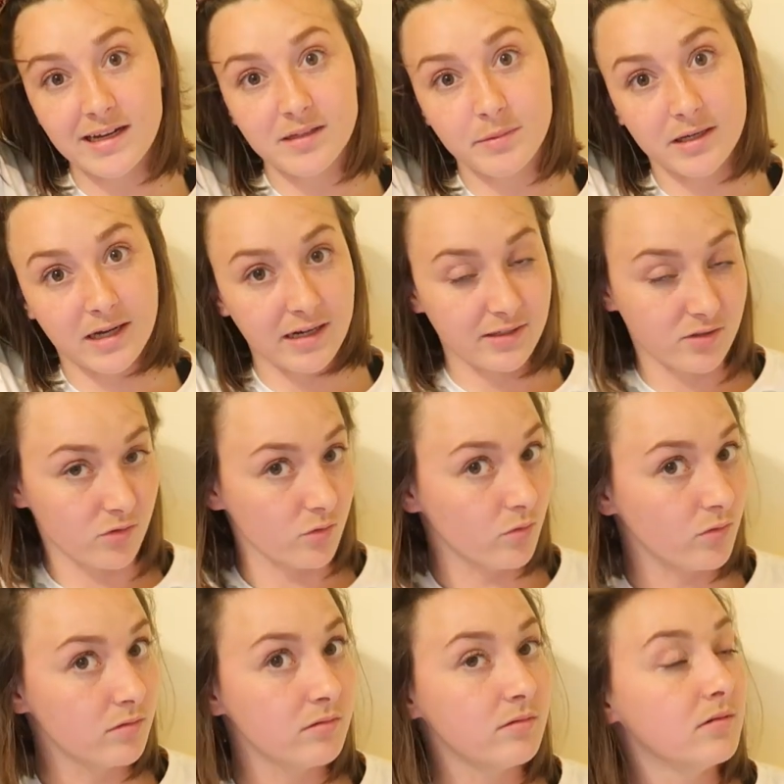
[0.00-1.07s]
liked me in high
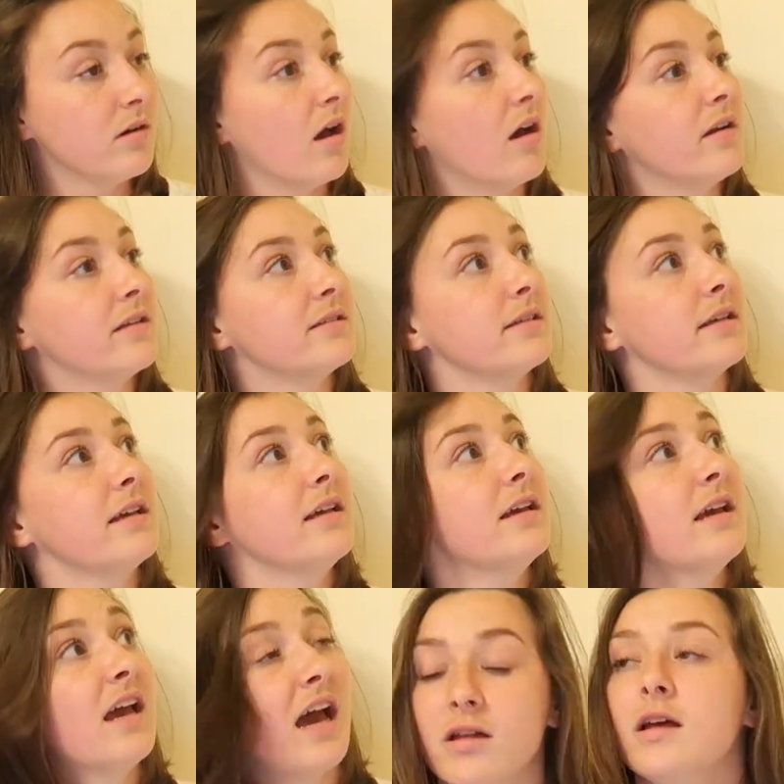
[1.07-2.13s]
school, honestly.
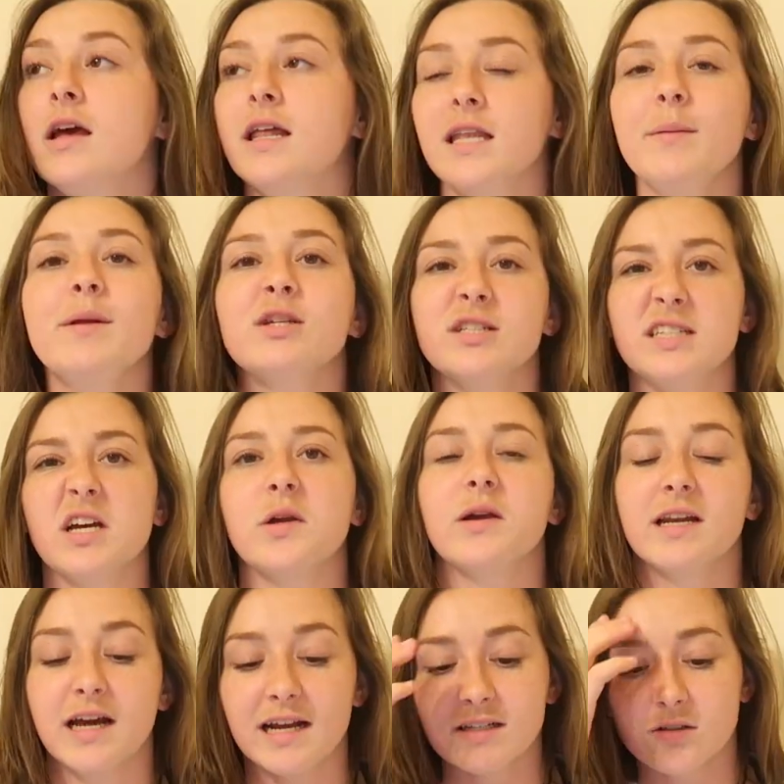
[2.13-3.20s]
Let me just tell you,
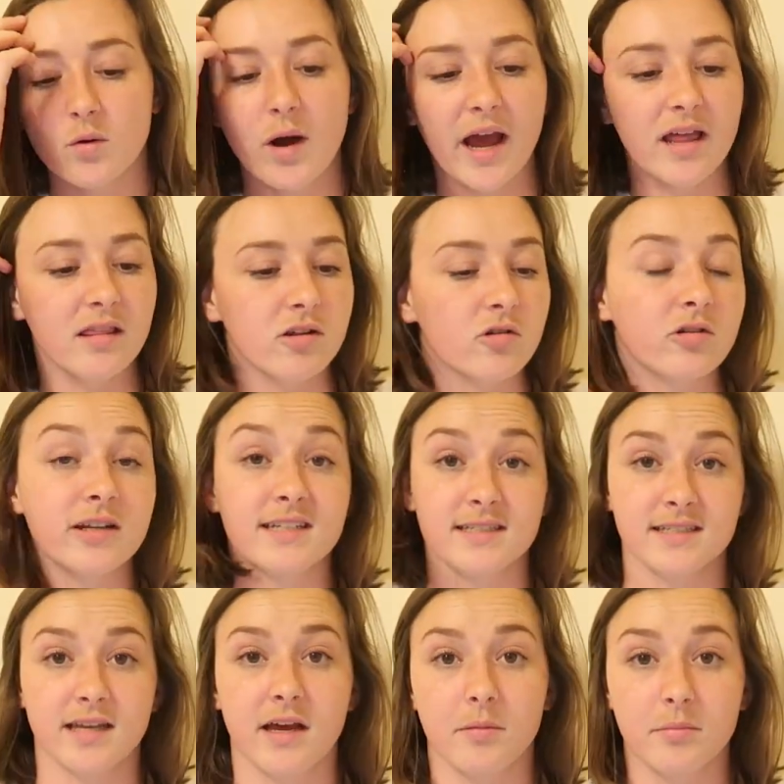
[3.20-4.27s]
in high school, I literally
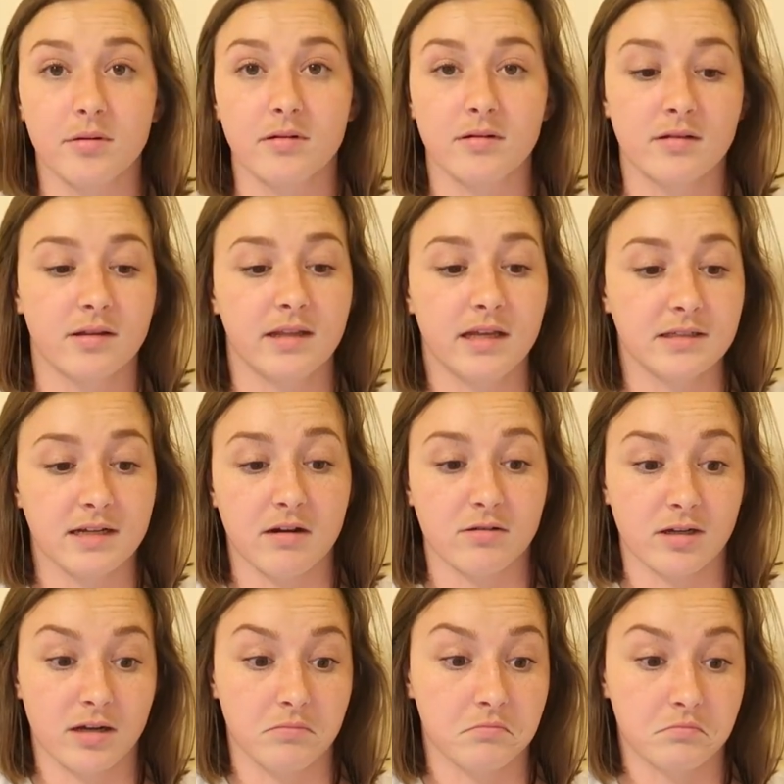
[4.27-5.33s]
slept the entire
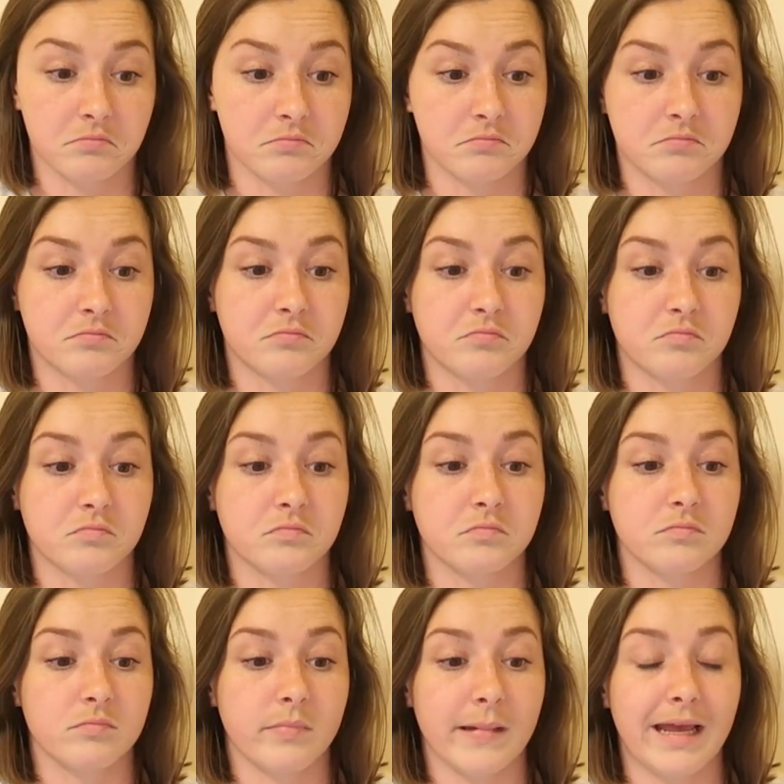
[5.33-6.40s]
time.
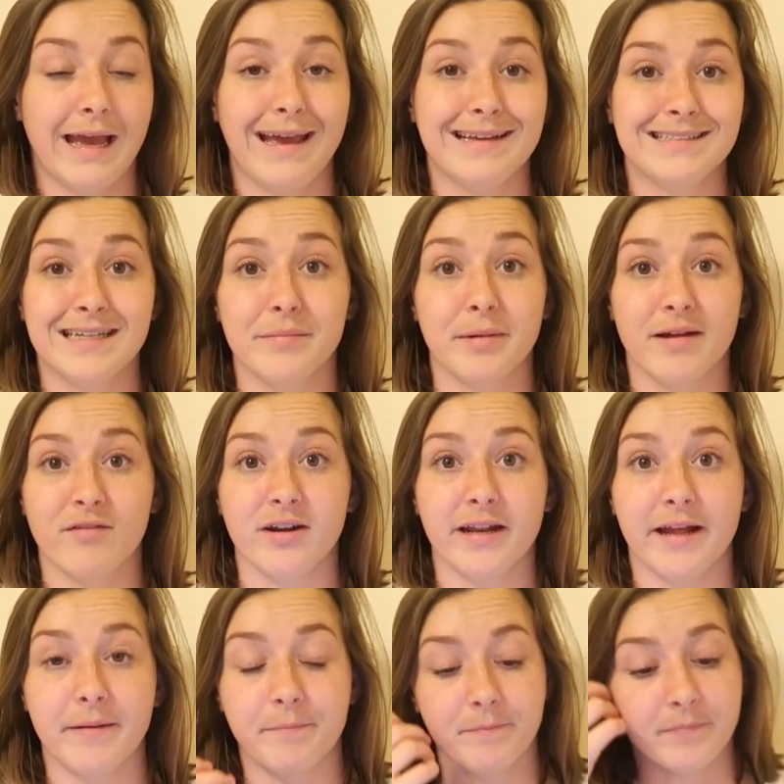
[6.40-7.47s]
I slept every
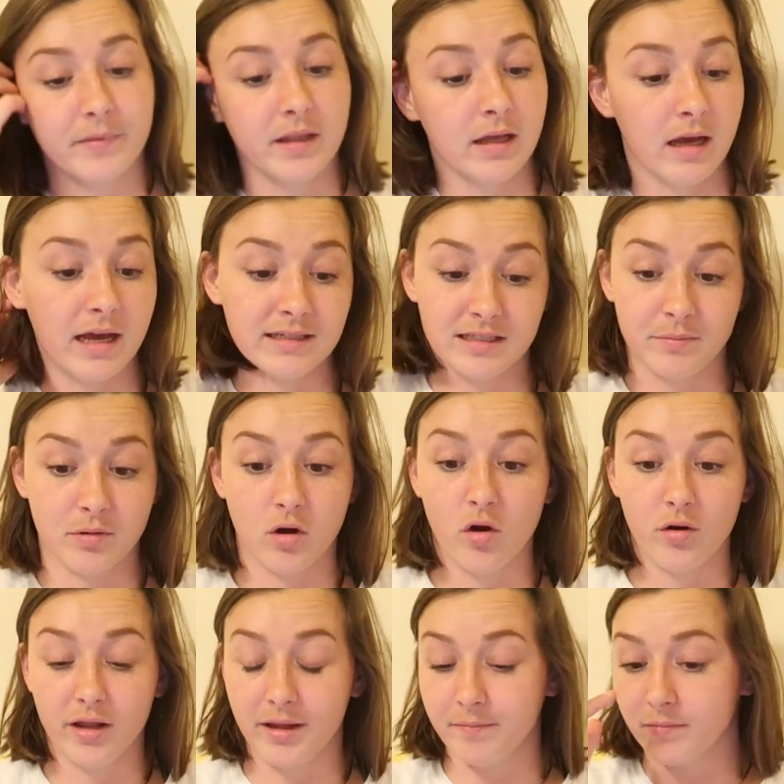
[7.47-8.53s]
day. I slept
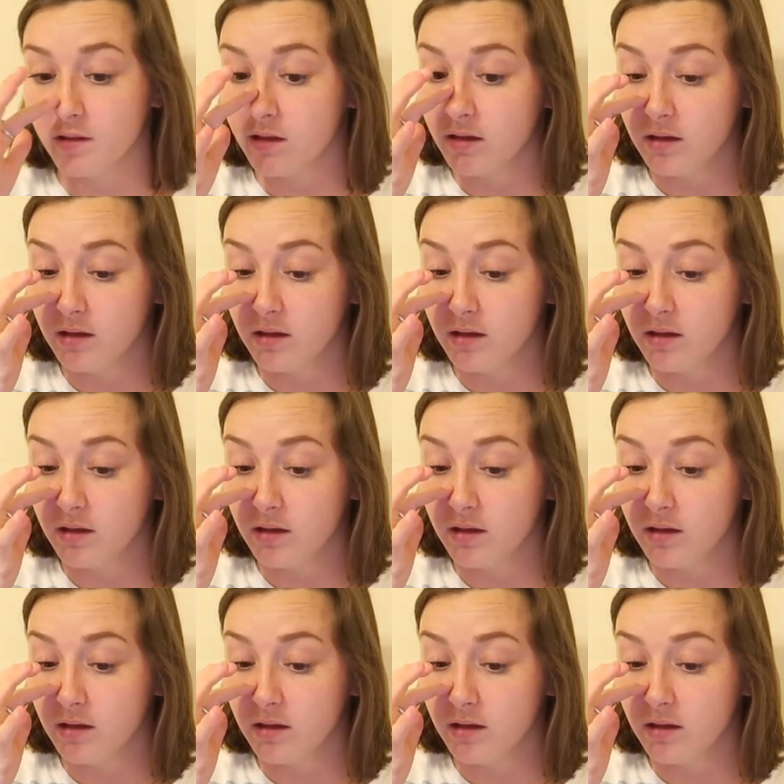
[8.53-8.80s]
all day.